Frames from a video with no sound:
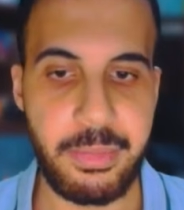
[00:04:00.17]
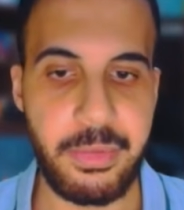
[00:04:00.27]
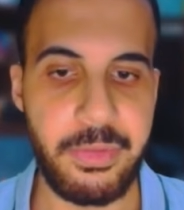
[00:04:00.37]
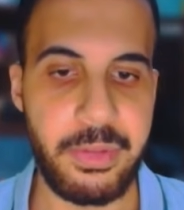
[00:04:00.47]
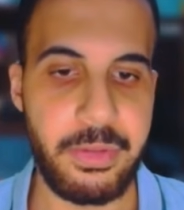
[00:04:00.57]

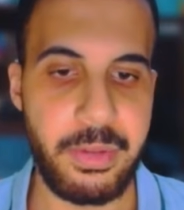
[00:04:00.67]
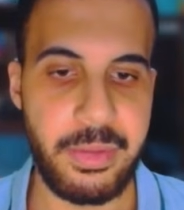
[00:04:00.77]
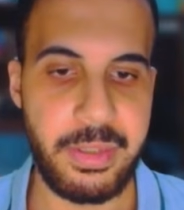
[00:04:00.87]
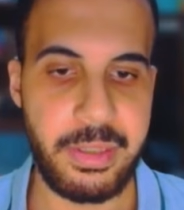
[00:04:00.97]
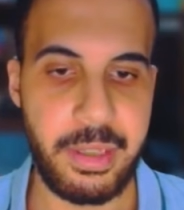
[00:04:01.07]
type of video
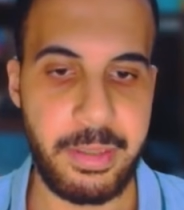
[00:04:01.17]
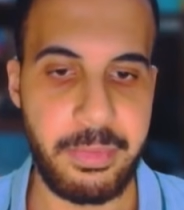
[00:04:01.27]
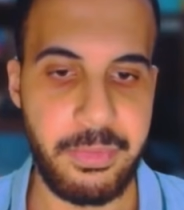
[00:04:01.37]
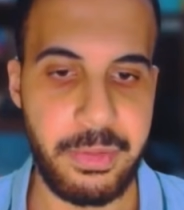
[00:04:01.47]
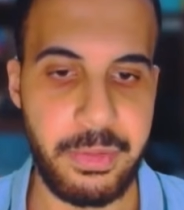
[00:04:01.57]
and this
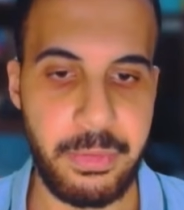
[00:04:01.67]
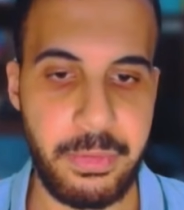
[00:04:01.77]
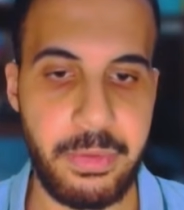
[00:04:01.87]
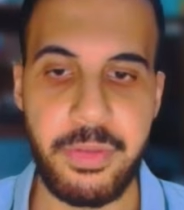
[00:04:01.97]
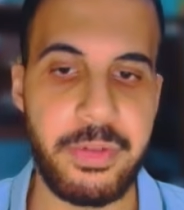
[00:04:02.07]
type of
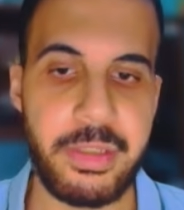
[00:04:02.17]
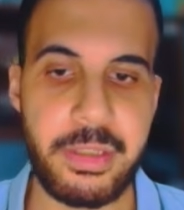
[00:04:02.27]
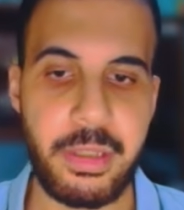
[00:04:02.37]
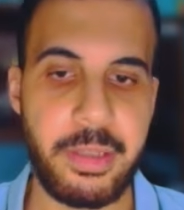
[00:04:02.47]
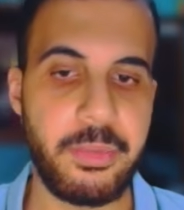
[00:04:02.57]
video? The
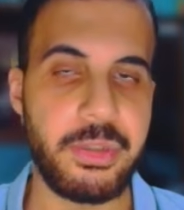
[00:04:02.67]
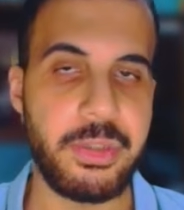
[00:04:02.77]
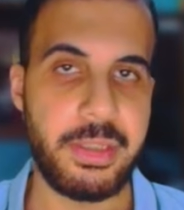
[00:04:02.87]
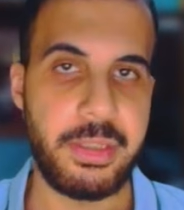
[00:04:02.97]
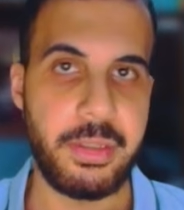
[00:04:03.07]
first type,
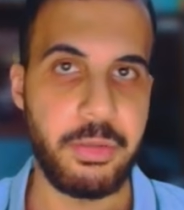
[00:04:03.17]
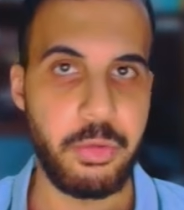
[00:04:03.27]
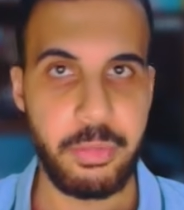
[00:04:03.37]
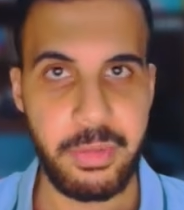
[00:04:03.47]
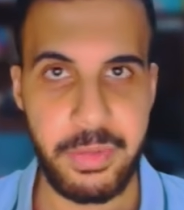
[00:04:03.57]
which is the
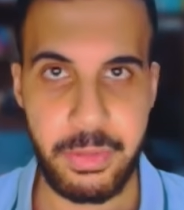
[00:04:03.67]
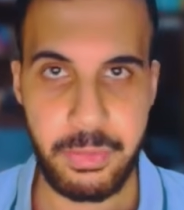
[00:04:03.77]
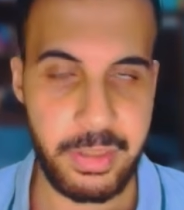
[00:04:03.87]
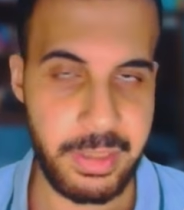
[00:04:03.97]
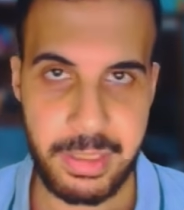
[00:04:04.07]
normal
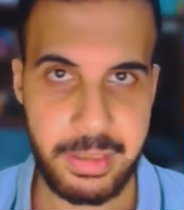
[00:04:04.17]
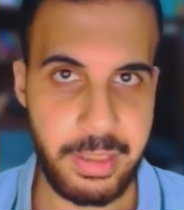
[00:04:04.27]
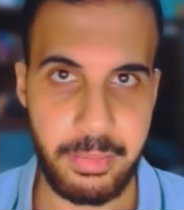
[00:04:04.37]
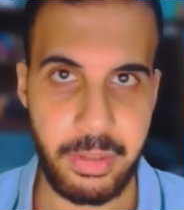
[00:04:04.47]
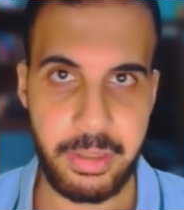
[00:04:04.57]
video, the
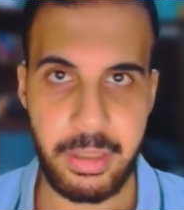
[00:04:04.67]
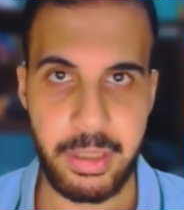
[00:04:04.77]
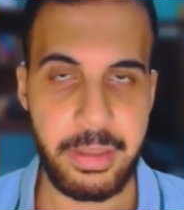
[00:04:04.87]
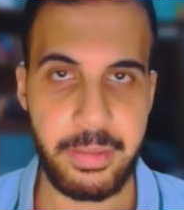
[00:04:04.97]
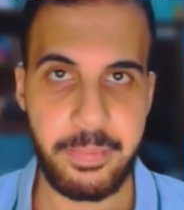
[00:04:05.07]

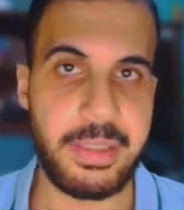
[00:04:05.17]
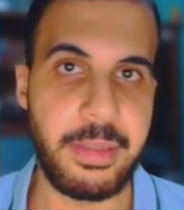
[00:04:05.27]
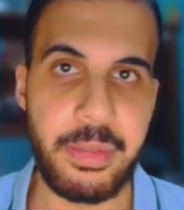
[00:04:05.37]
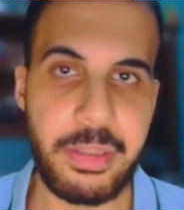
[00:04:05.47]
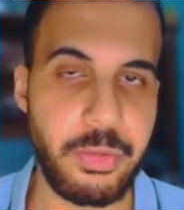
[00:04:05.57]
16:9, is
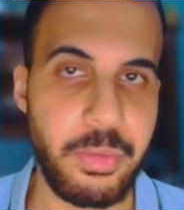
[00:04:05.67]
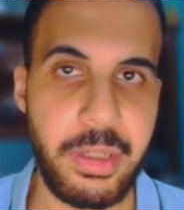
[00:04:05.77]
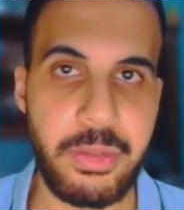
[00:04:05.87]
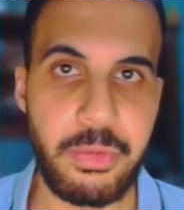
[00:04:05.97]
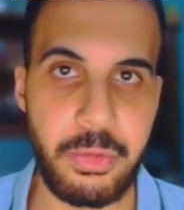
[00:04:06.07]
the best
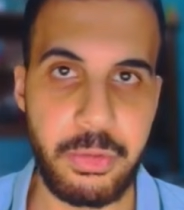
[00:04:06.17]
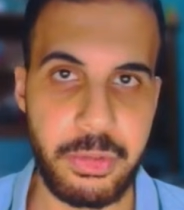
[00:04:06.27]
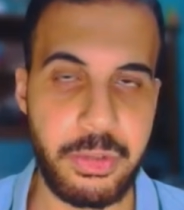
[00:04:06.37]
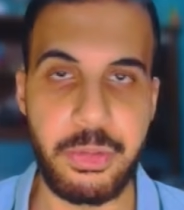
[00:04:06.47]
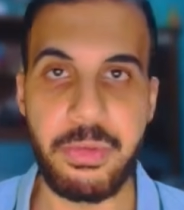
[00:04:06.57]
way to
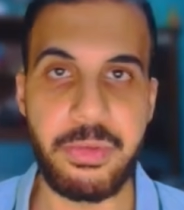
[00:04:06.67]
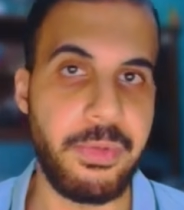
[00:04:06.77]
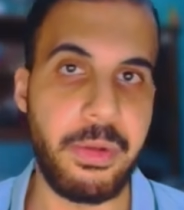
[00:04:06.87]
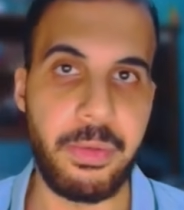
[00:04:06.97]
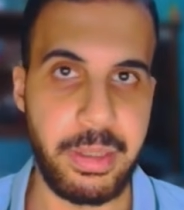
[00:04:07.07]
nurture your
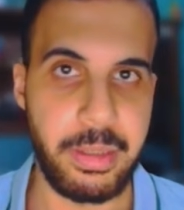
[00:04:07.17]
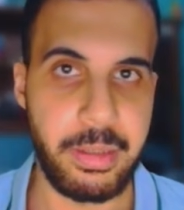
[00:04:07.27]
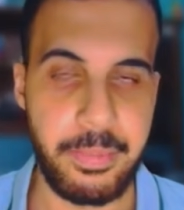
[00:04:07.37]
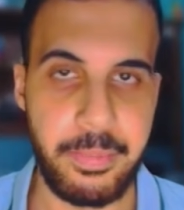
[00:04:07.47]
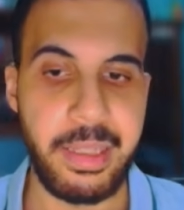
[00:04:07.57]
following.